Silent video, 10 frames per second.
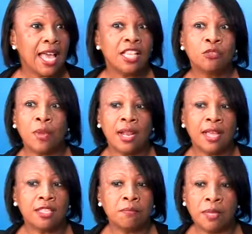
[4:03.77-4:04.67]
as well
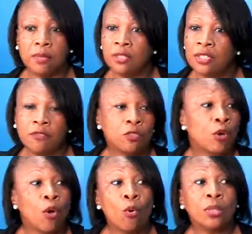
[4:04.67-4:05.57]
as maybe even to
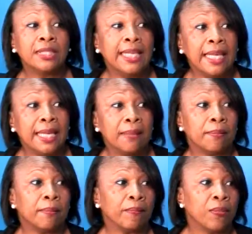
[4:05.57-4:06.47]
a whole team,